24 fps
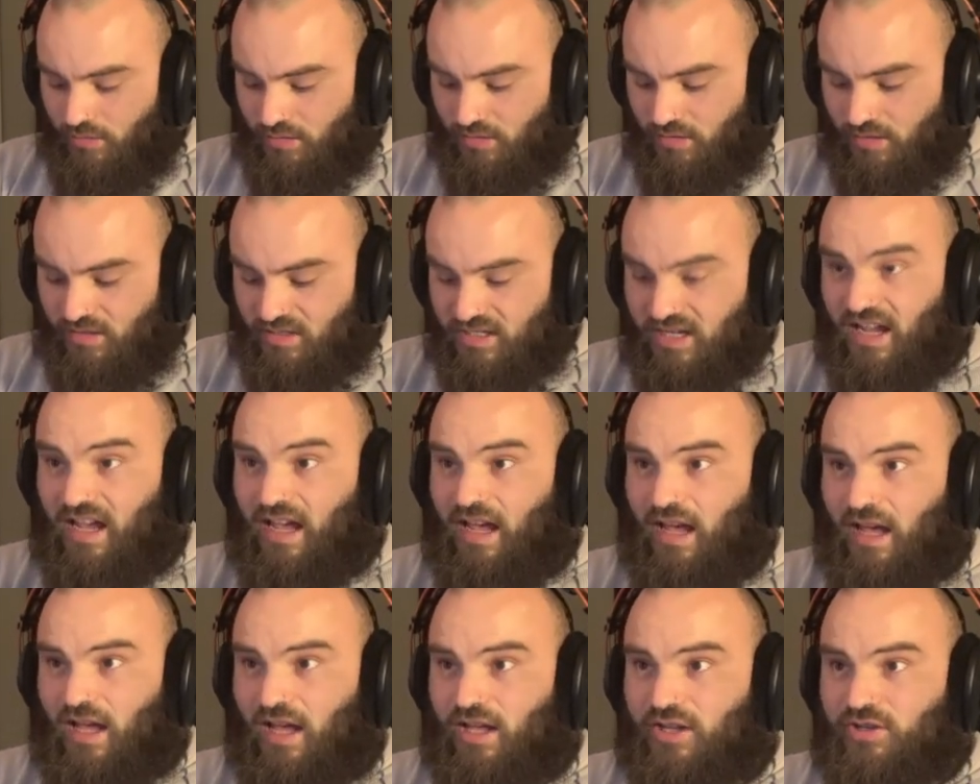
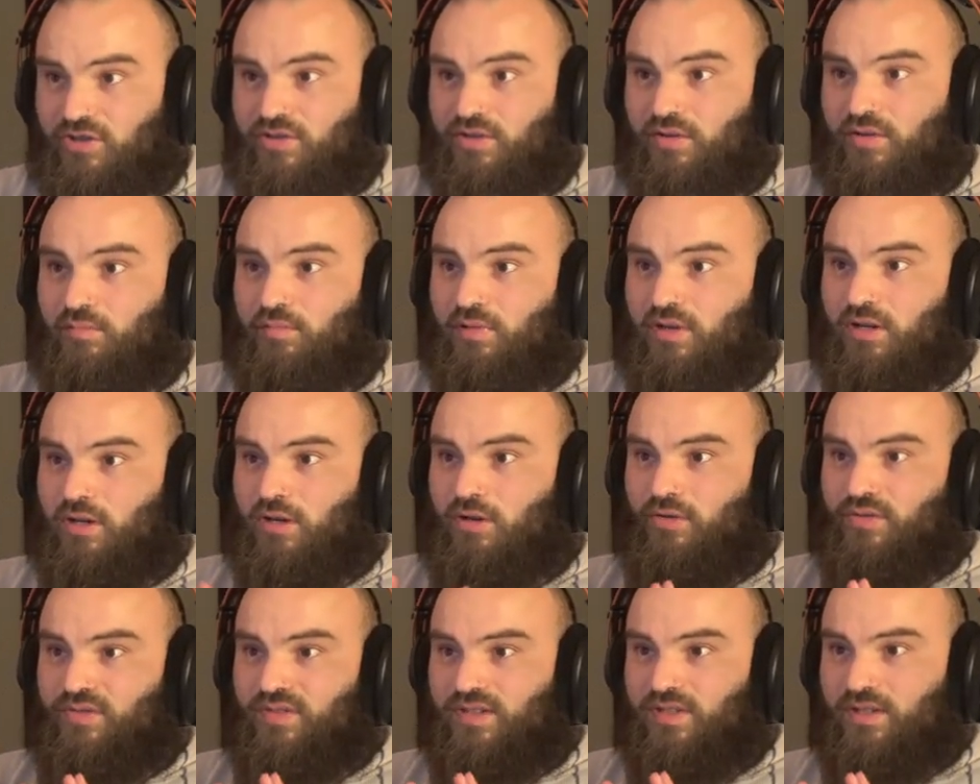dash so that we
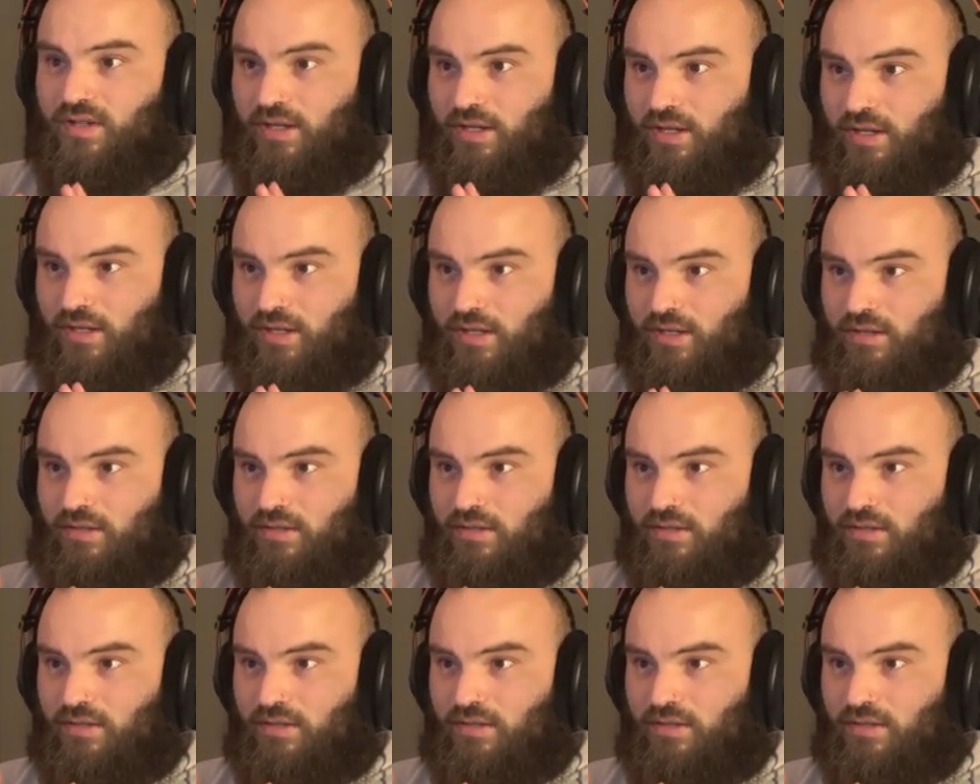know it's a,